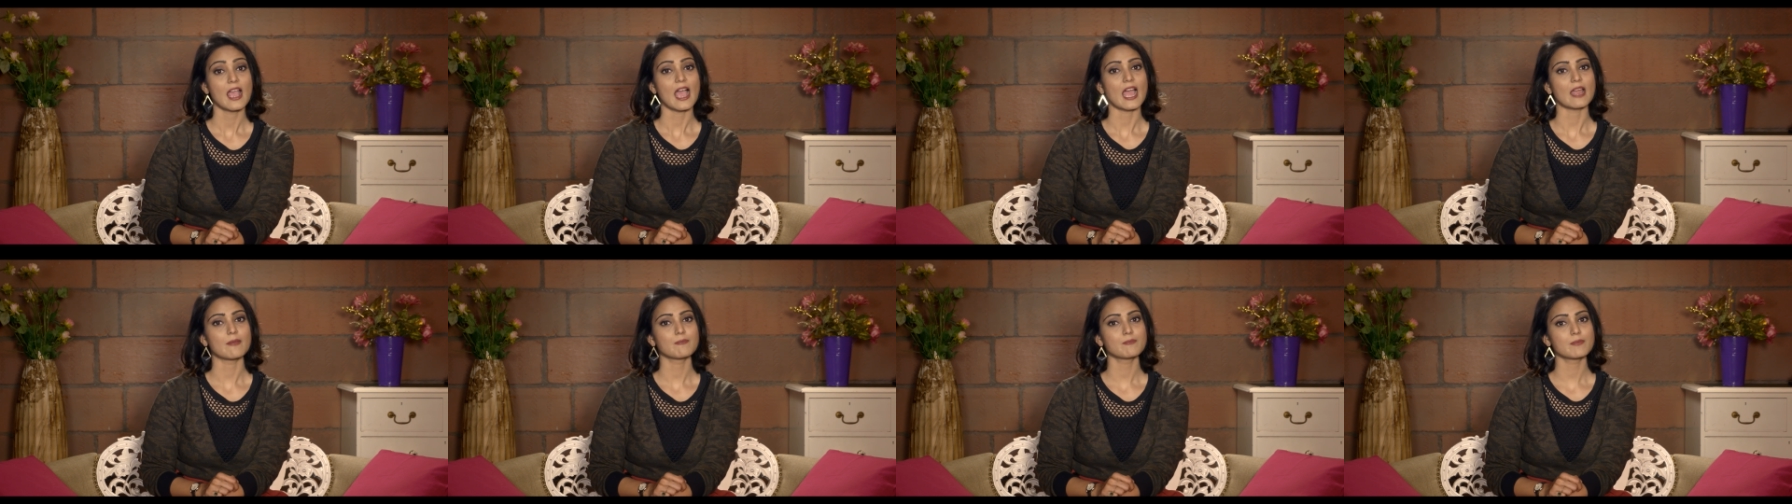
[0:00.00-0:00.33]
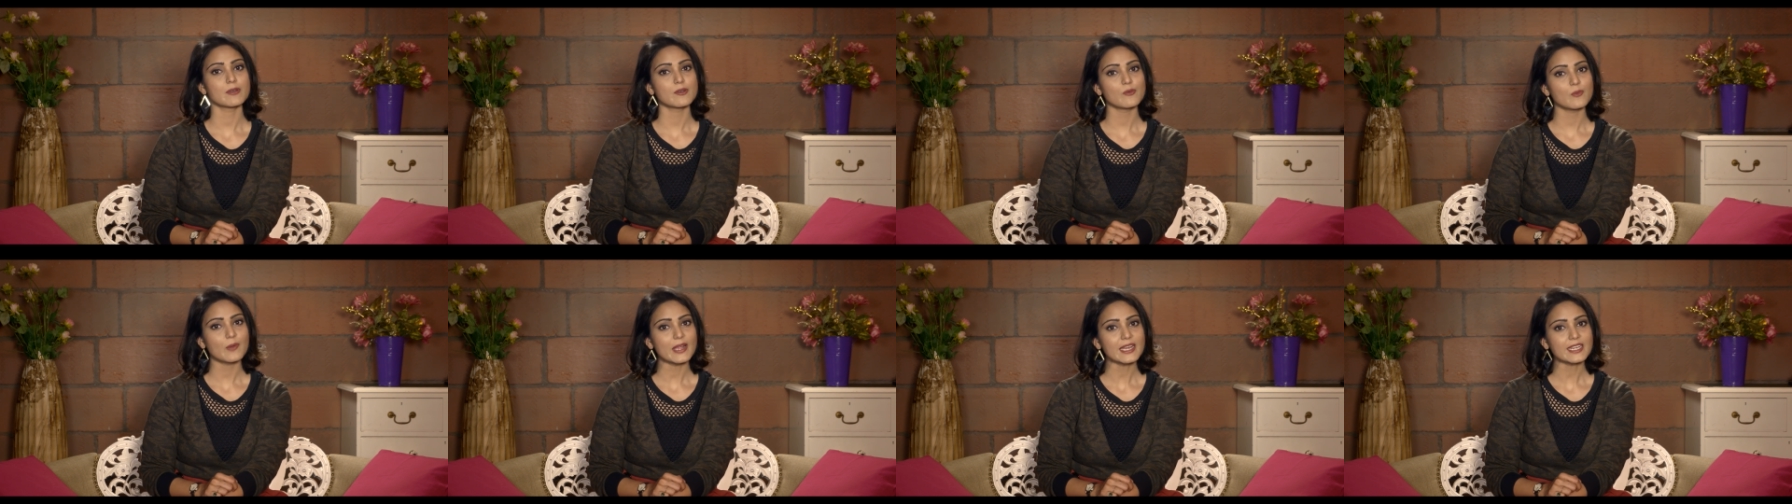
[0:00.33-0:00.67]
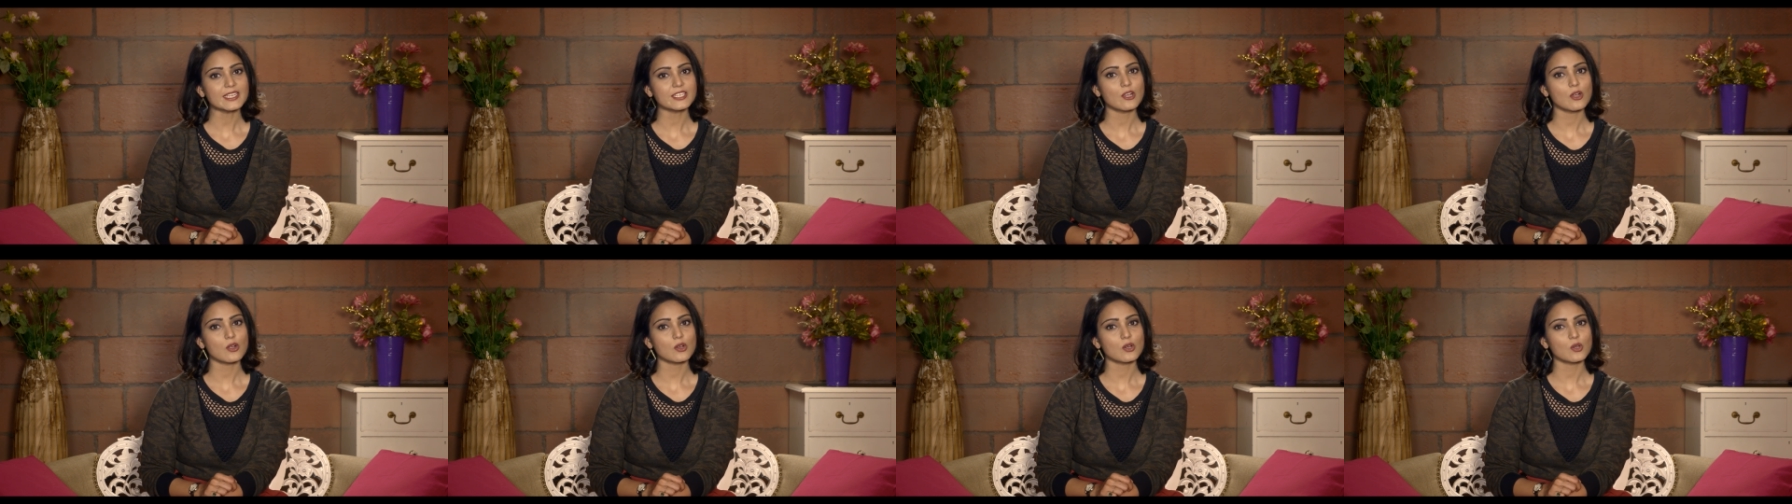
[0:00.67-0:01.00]
and
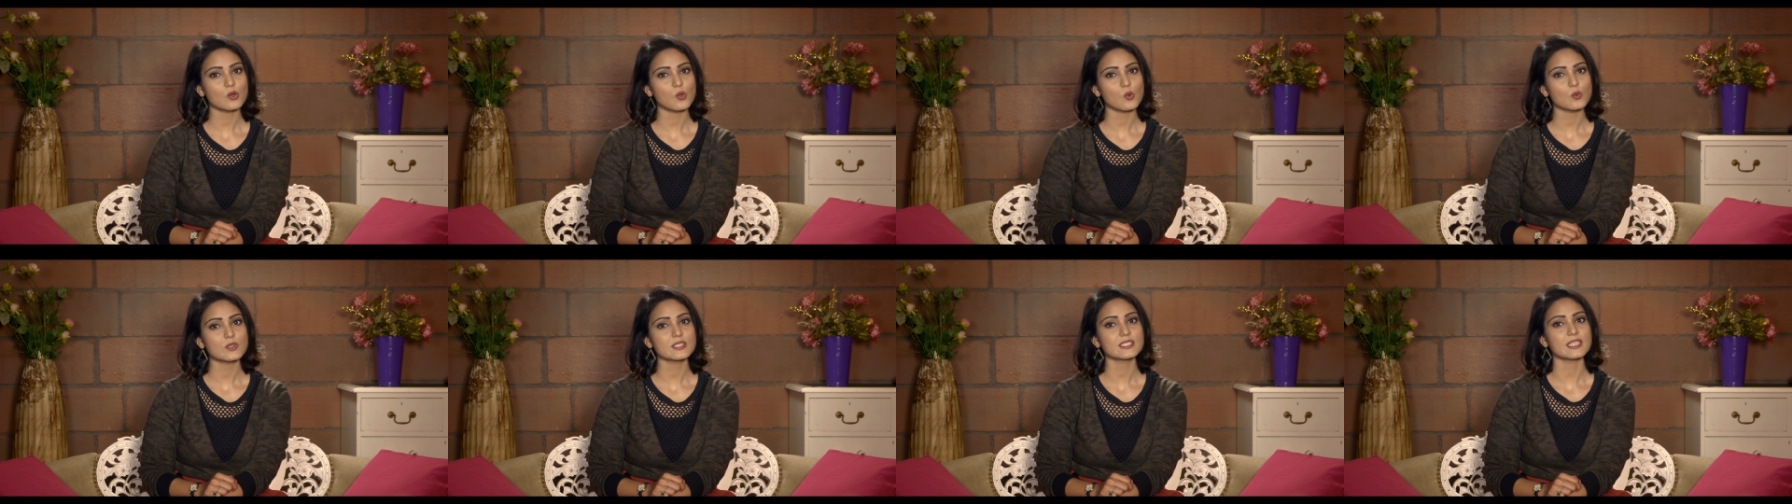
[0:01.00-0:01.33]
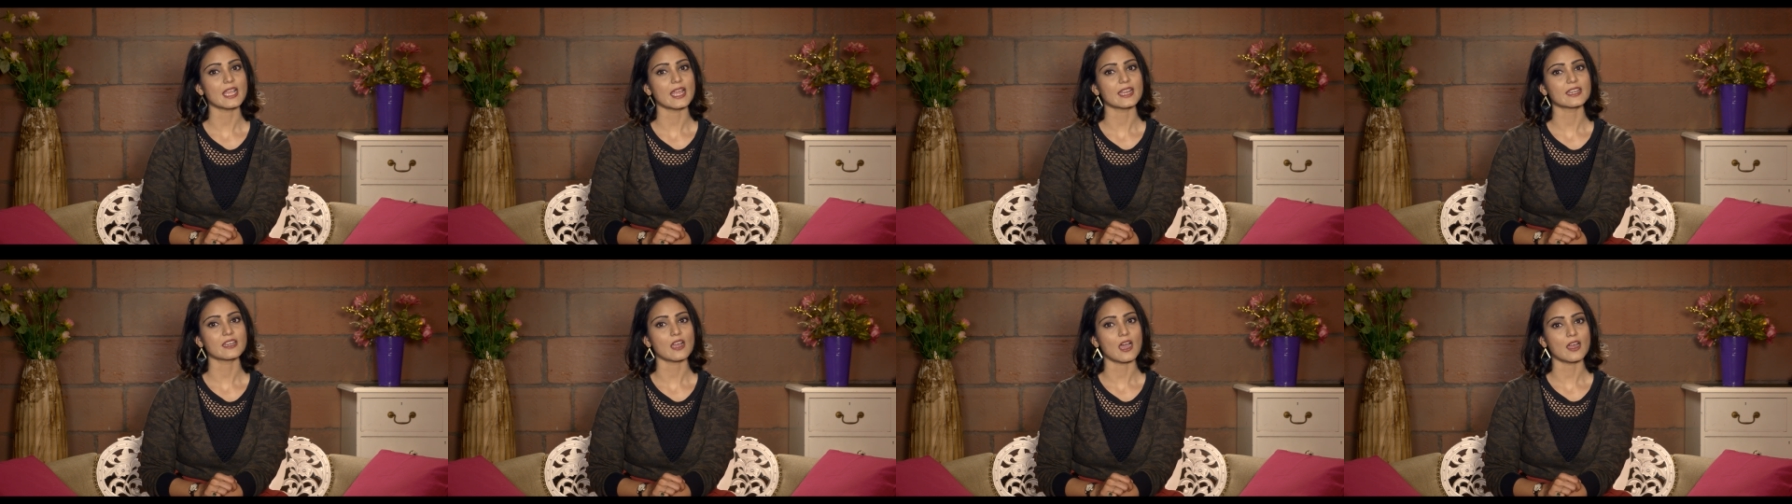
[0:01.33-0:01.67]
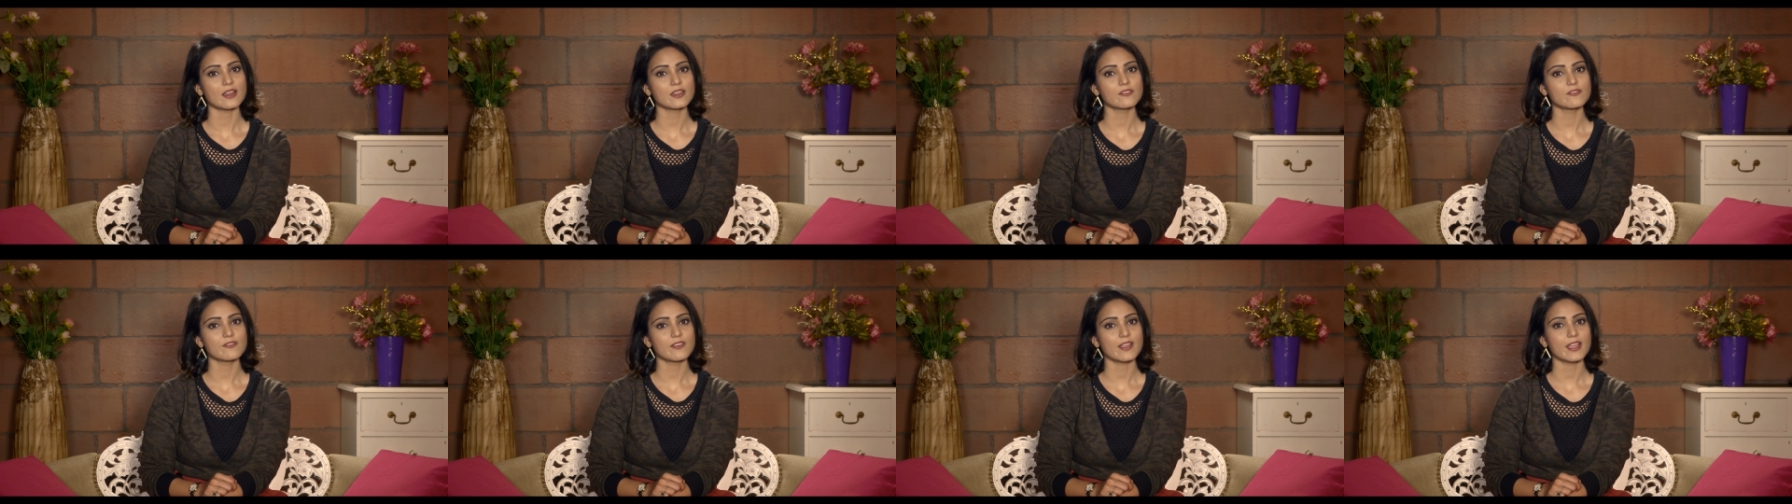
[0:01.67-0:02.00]
prevent your clothes and
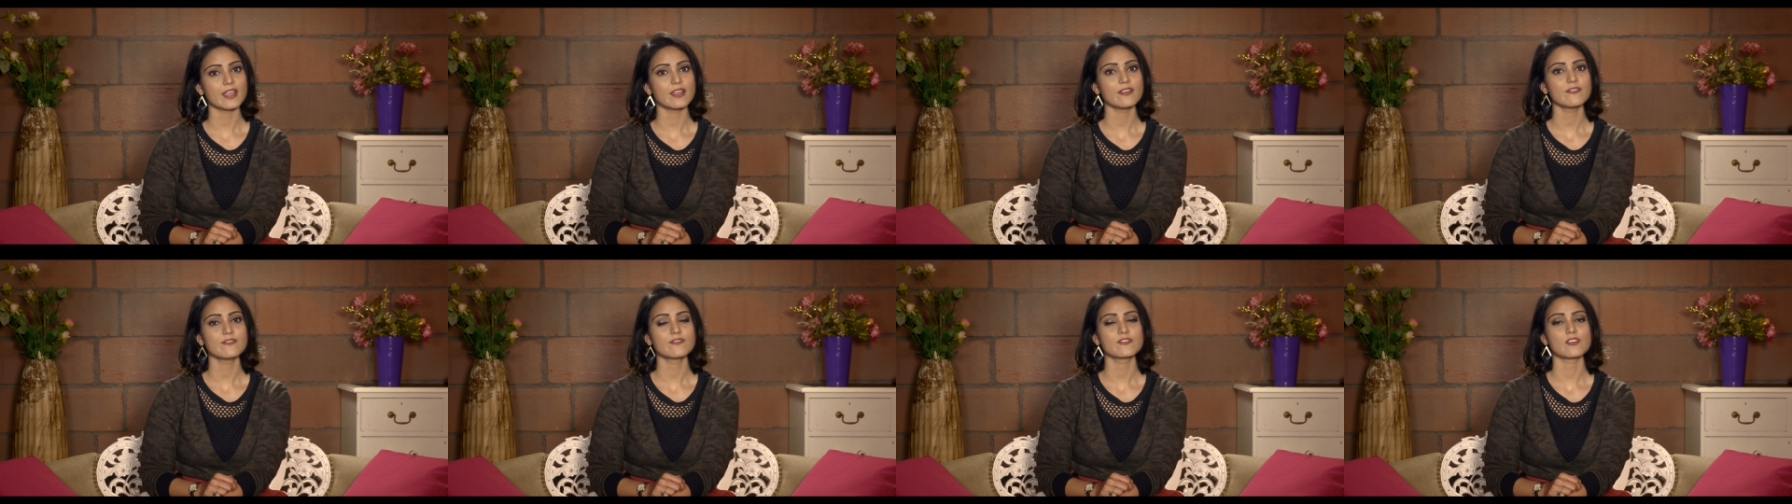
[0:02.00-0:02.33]
underwear